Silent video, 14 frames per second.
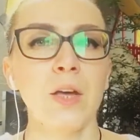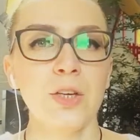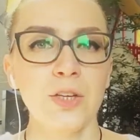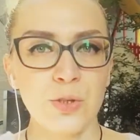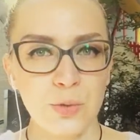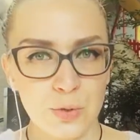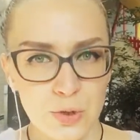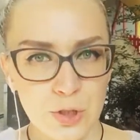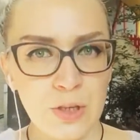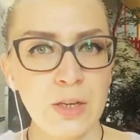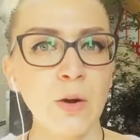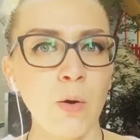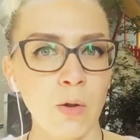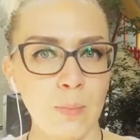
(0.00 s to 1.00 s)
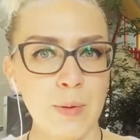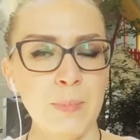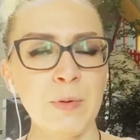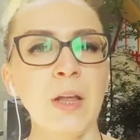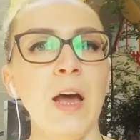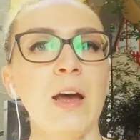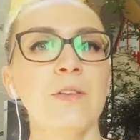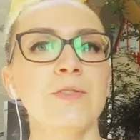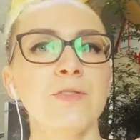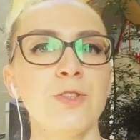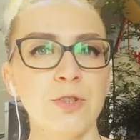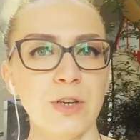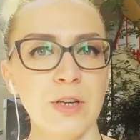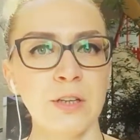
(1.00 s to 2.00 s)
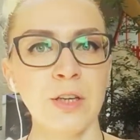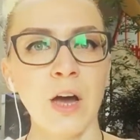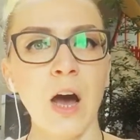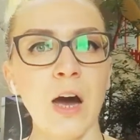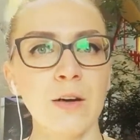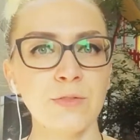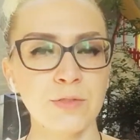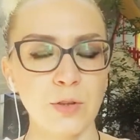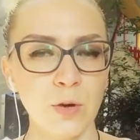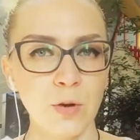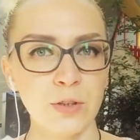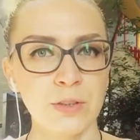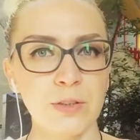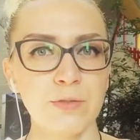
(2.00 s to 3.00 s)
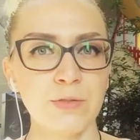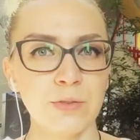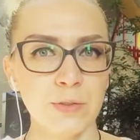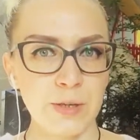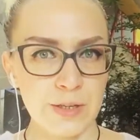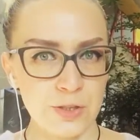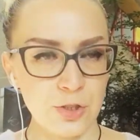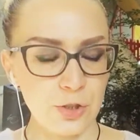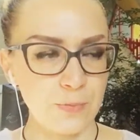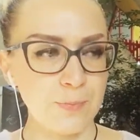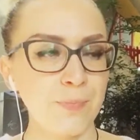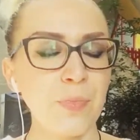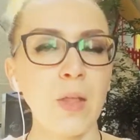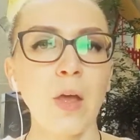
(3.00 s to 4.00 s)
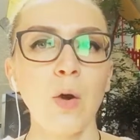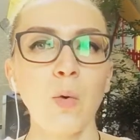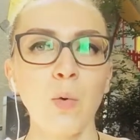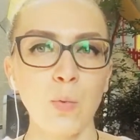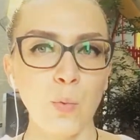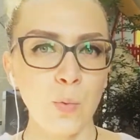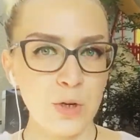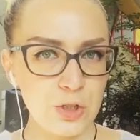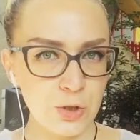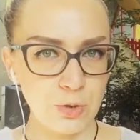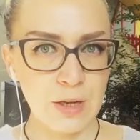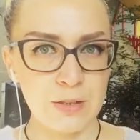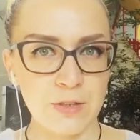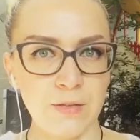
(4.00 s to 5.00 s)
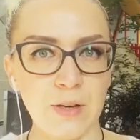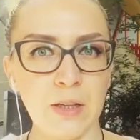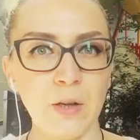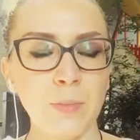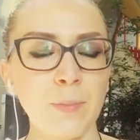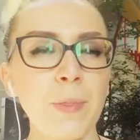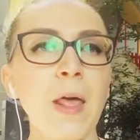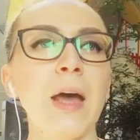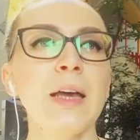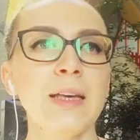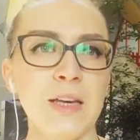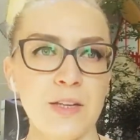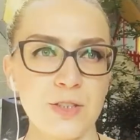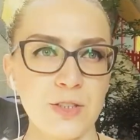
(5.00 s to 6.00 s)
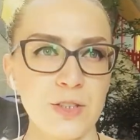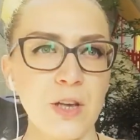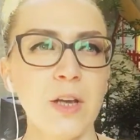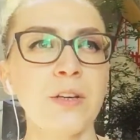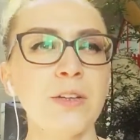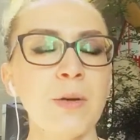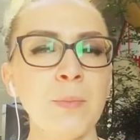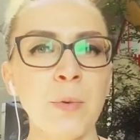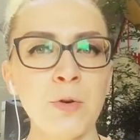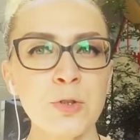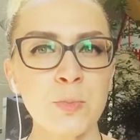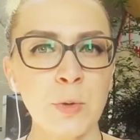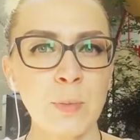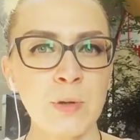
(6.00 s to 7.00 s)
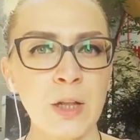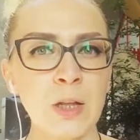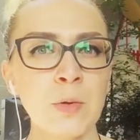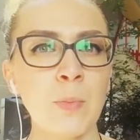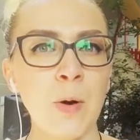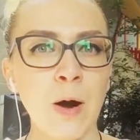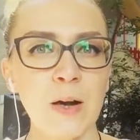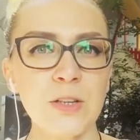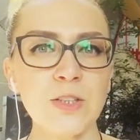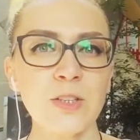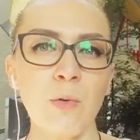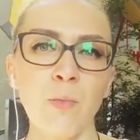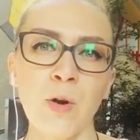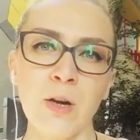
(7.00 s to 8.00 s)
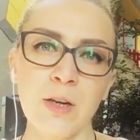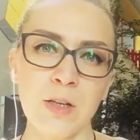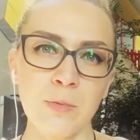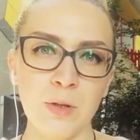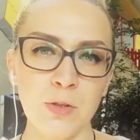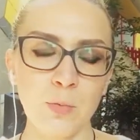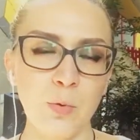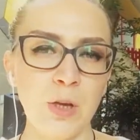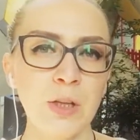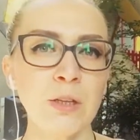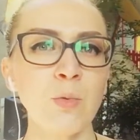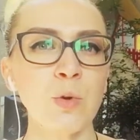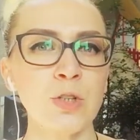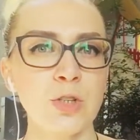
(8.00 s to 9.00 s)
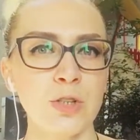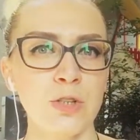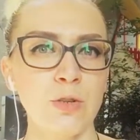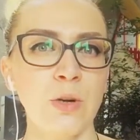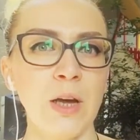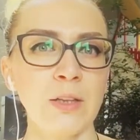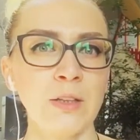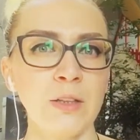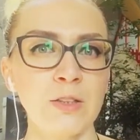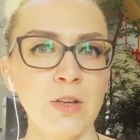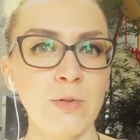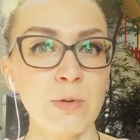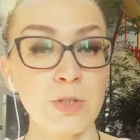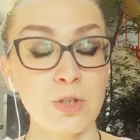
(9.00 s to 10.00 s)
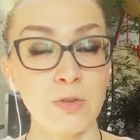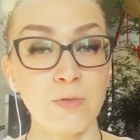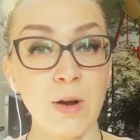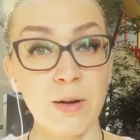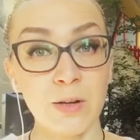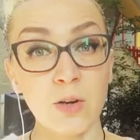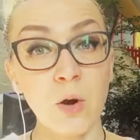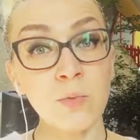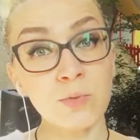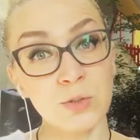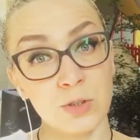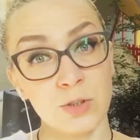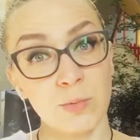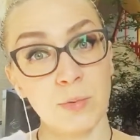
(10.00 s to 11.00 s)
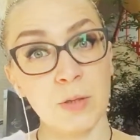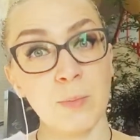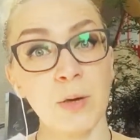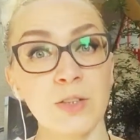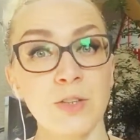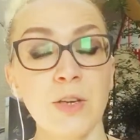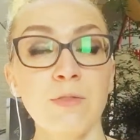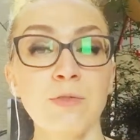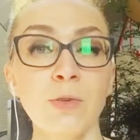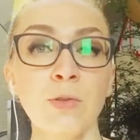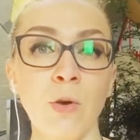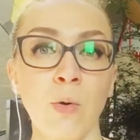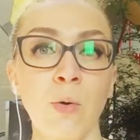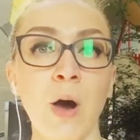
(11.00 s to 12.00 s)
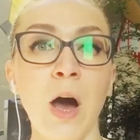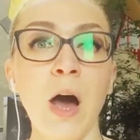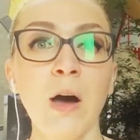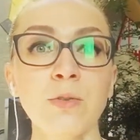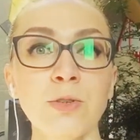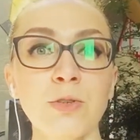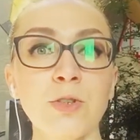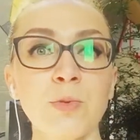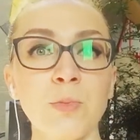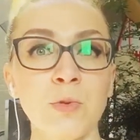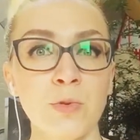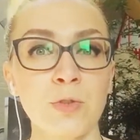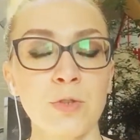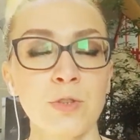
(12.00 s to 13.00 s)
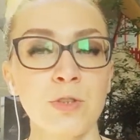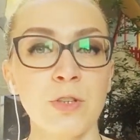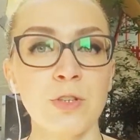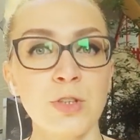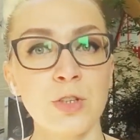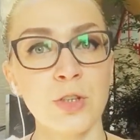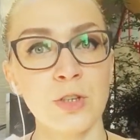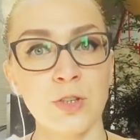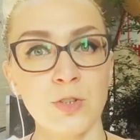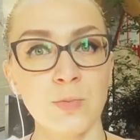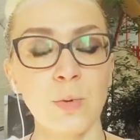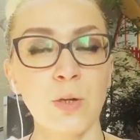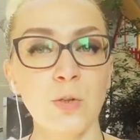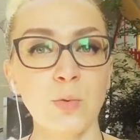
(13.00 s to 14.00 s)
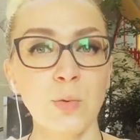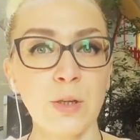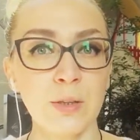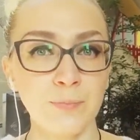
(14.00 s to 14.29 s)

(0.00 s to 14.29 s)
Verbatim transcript: usually all people have three and a half octave range which you can develop. Yes, the most prominent part somewhere in between, which is you can reach very comfortable. But if you know how to smooth transitions between